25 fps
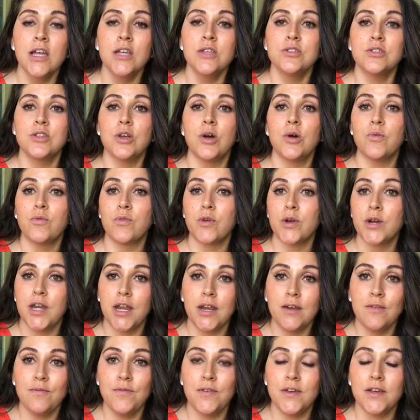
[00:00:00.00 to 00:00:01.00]
So
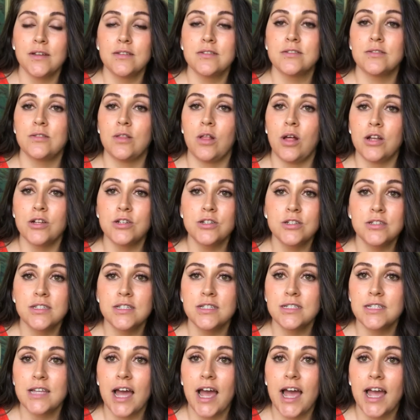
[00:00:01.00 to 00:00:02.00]
Rodan & Fields launches
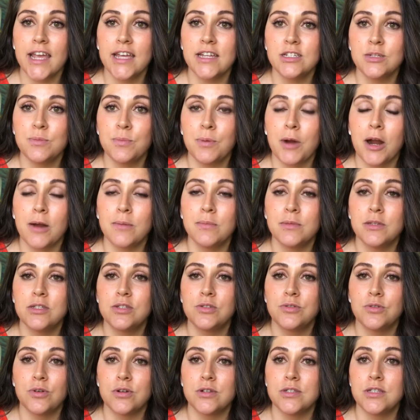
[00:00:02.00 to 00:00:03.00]
into high-end department
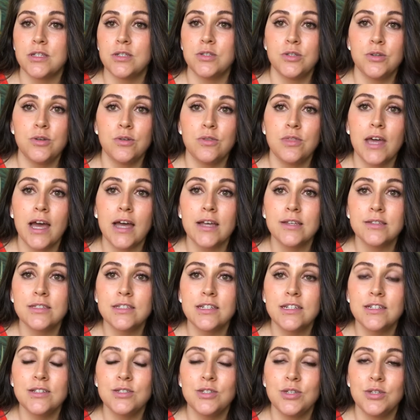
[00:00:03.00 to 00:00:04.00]
stores in
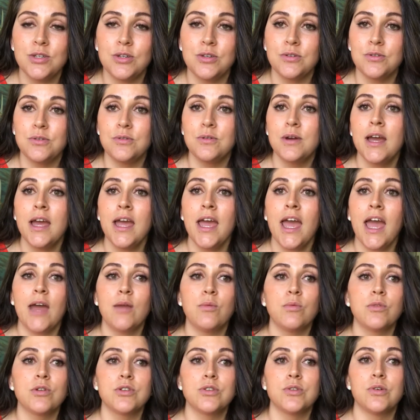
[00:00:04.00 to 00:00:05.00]
2002,
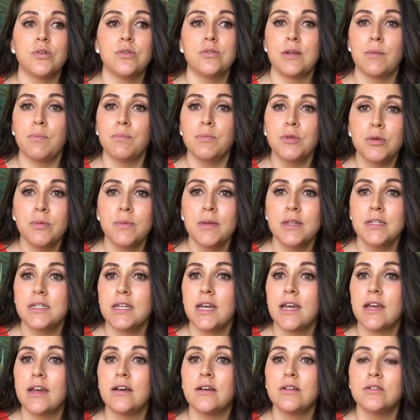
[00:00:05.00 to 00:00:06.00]
and we're sold at
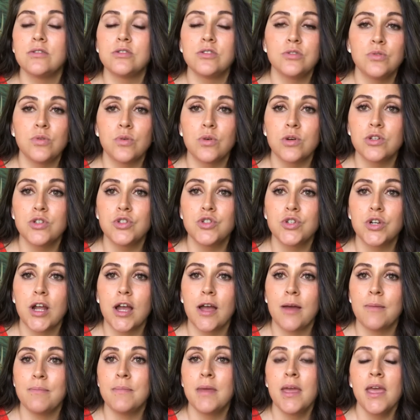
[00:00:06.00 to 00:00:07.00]
Bloomingdale's,
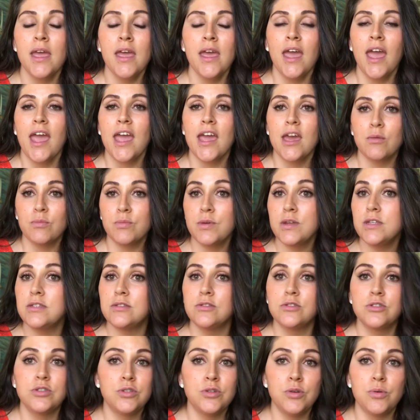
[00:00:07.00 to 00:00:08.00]
Nordstrom, and we
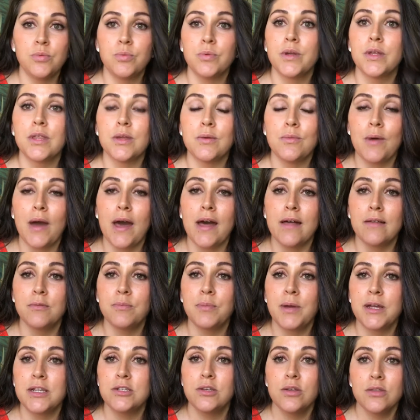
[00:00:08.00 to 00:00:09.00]
do really well.
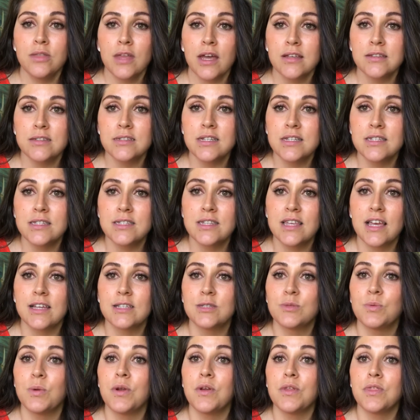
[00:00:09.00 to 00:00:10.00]
By
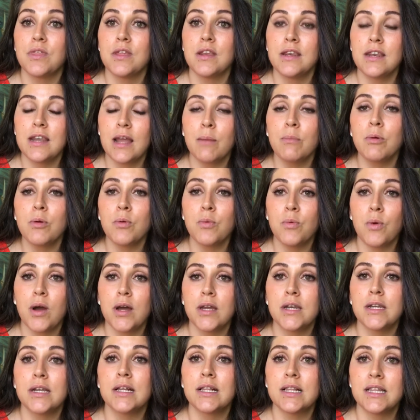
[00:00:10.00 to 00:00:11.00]
2006, we were the
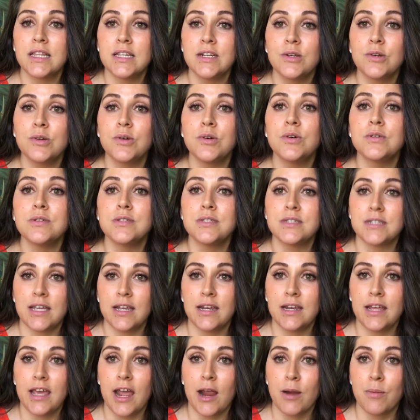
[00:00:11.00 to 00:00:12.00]
#1 clinical
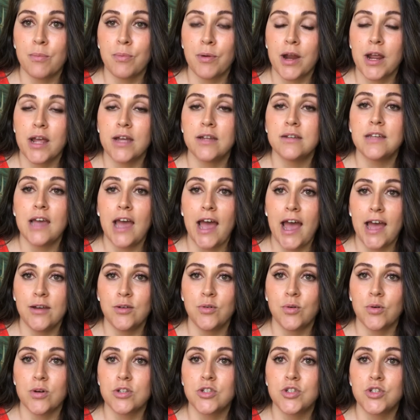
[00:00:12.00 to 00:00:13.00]
skincare brand at
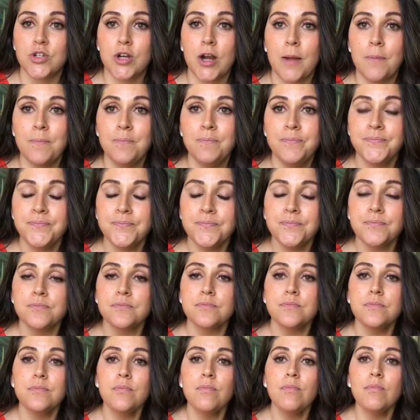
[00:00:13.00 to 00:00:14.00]
Nordstrom,
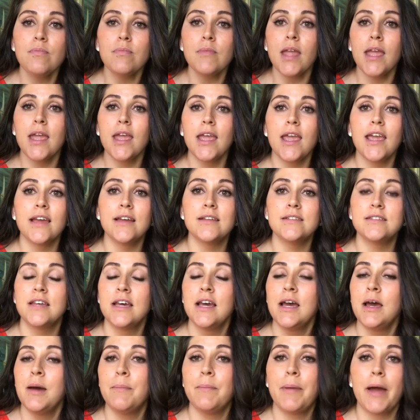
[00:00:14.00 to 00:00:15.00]
and
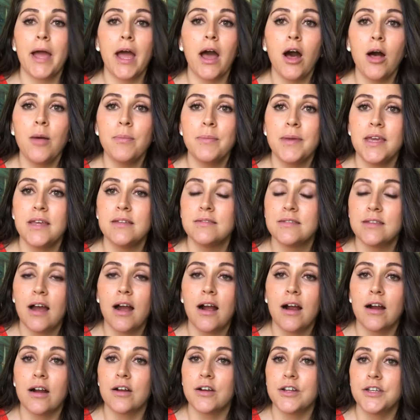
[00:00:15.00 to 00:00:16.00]
by all means
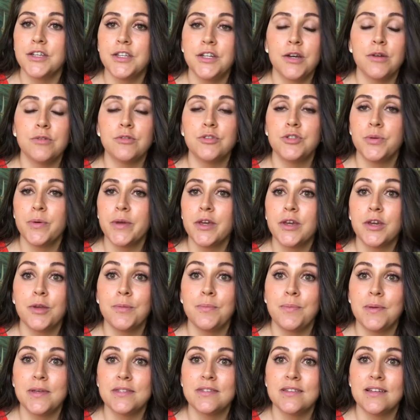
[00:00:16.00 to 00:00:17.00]
are doing
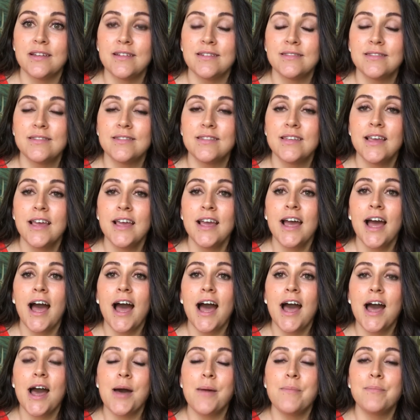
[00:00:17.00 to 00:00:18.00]
good business.
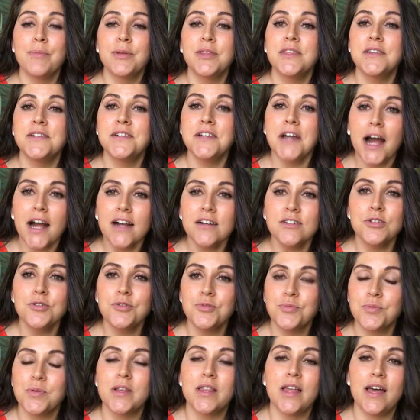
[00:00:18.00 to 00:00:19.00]
But the
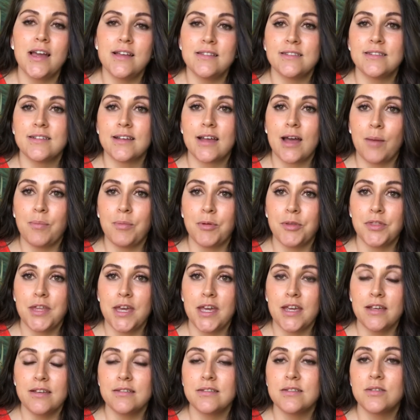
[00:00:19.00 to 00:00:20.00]
doctors realized a couple
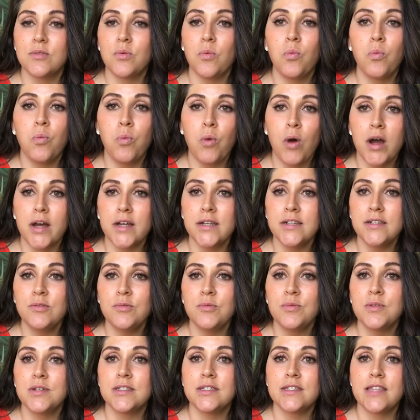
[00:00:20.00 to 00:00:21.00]
things.
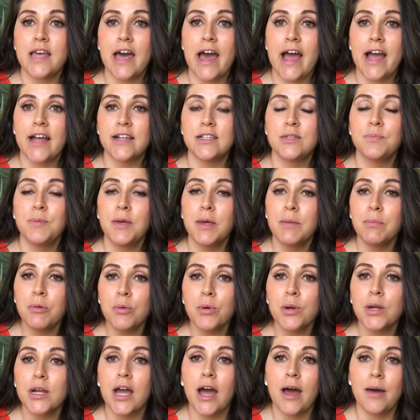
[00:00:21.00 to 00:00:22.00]
One was that people
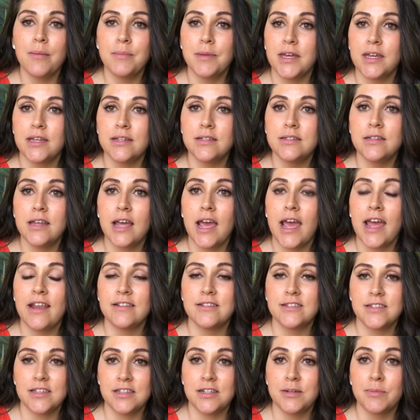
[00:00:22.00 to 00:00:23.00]
were coming in
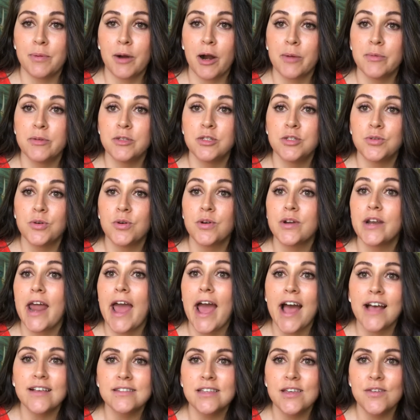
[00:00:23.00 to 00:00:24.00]
to the department store and
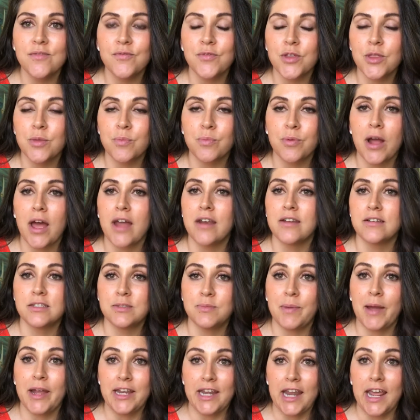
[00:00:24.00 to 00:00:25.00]
asking for the products
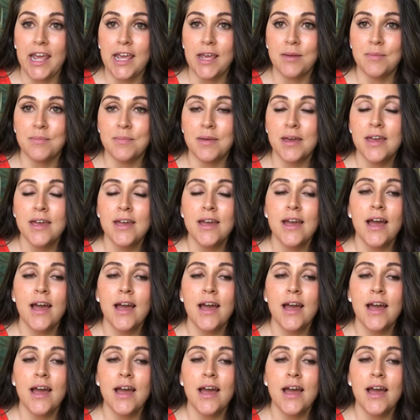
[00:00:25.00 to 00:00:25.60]
by name.